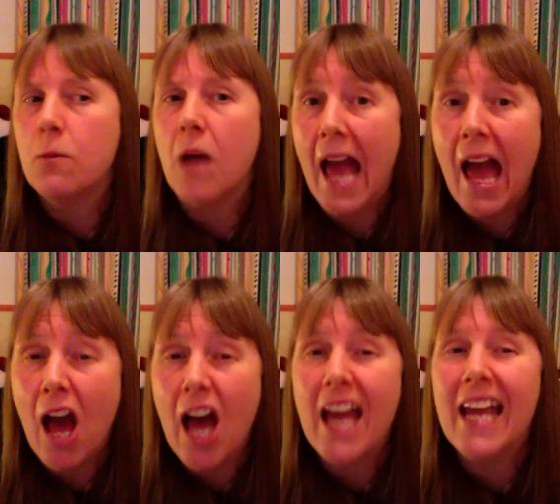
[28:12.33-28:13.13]

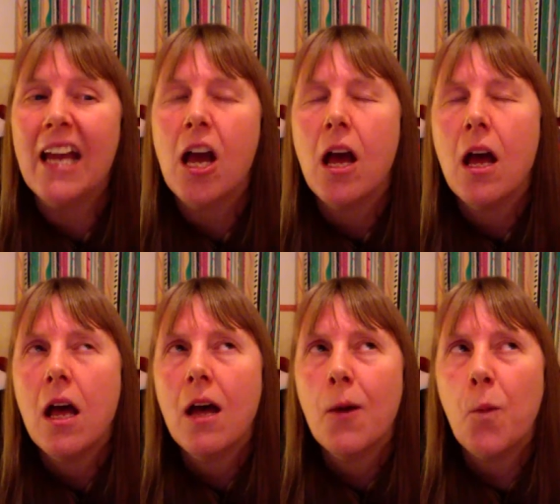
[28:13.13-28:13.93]
hurting,
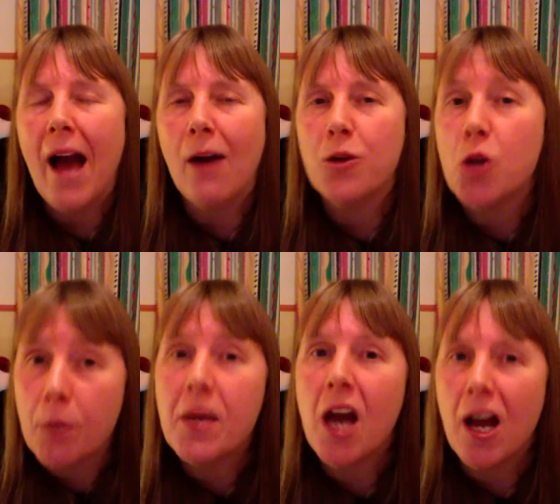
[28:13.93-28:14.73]
well, you
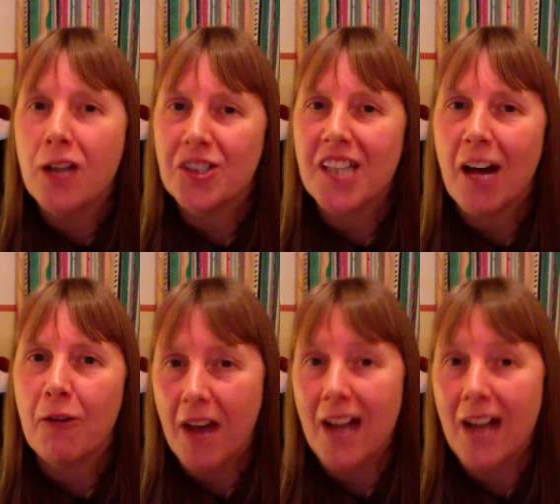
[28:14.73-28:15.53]
could be hurting yourself,
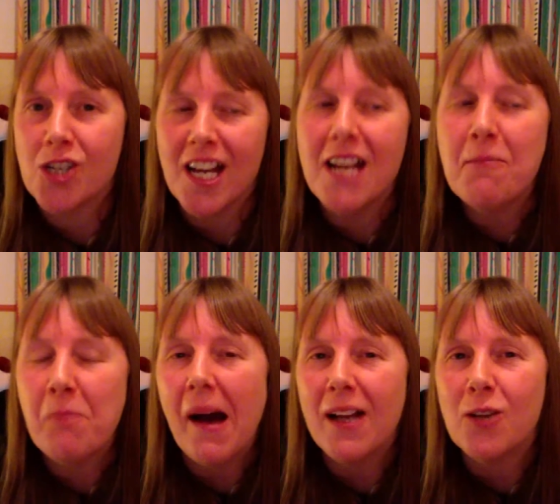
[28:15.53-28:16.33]
actually,
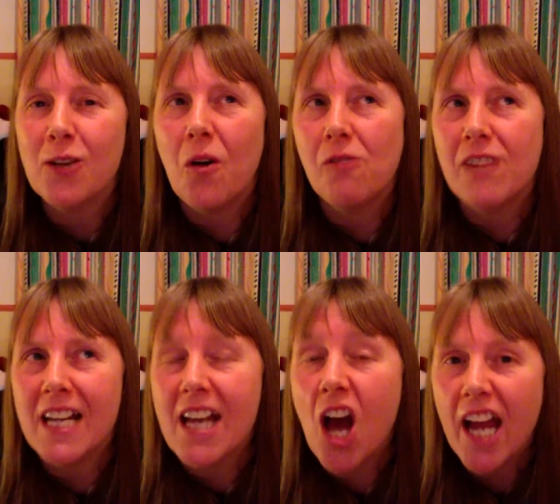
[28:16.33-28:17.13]
but you're not
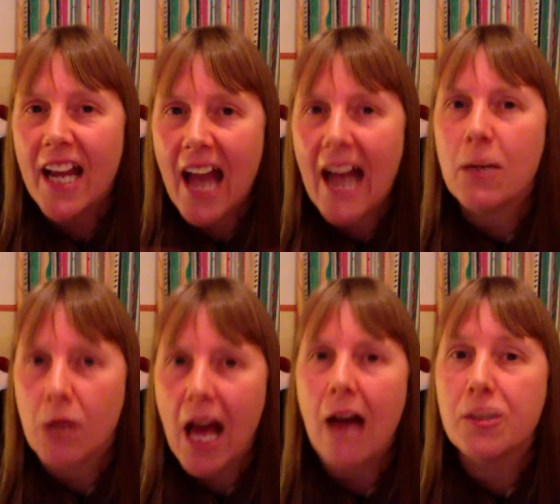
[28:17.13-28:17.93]
really hurting anyone
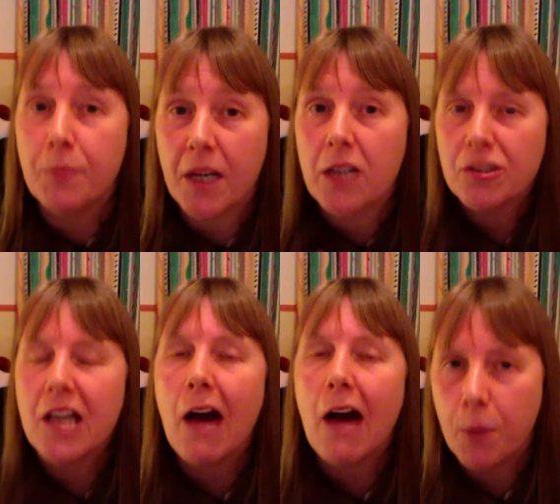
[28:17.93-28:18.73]
else but
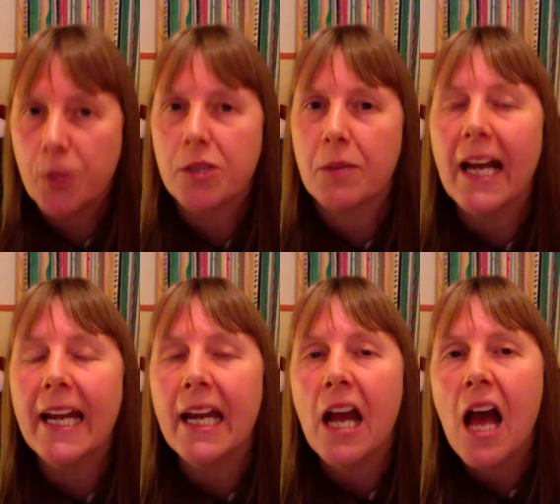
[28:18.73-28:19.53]
yourself,
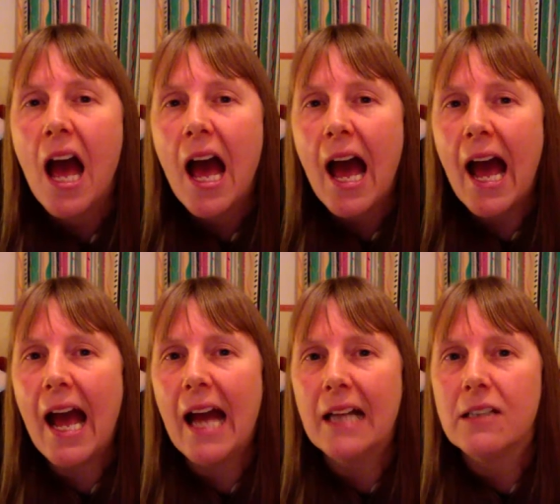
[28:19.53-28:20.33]
possibly.
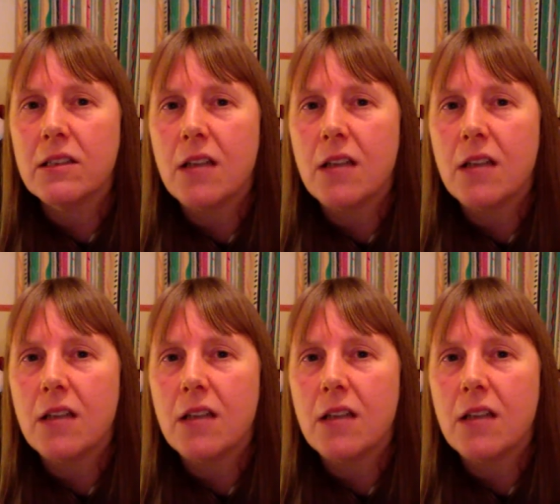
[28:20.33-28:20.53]
And